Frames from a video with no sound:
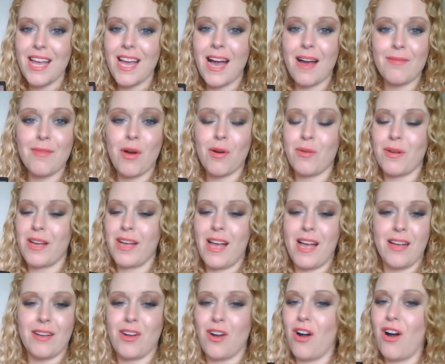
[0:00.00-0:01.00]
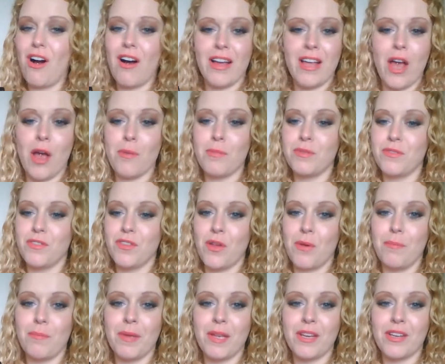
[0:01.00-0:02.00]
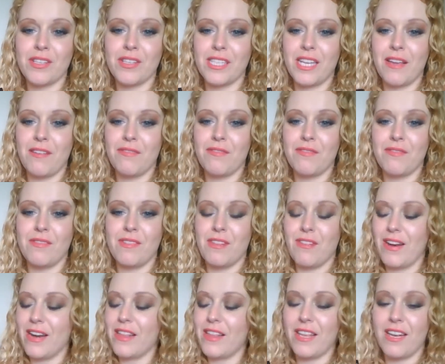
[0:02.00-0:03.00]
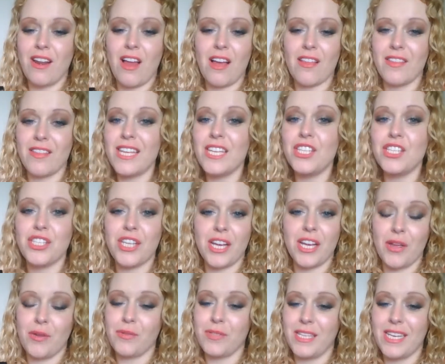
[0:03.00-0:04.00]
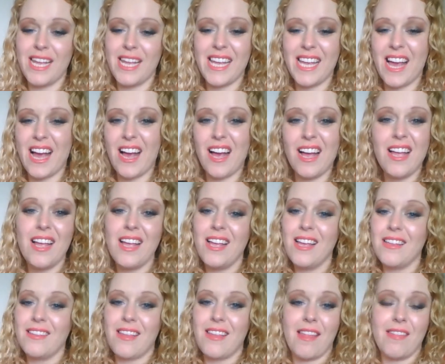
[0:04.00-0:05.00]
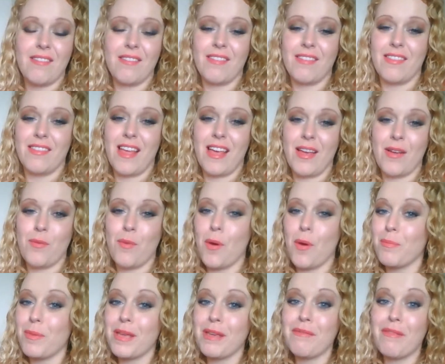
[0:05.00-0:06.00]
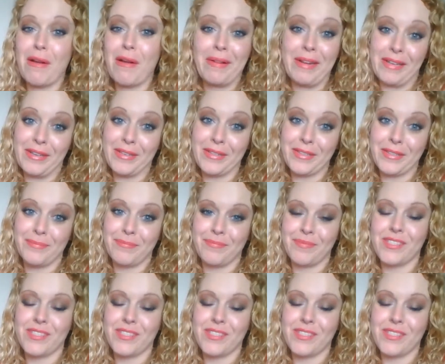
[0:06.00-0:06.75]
I've not got high hopes for them, because if they're anything like these shadows in here, then they won't be very good.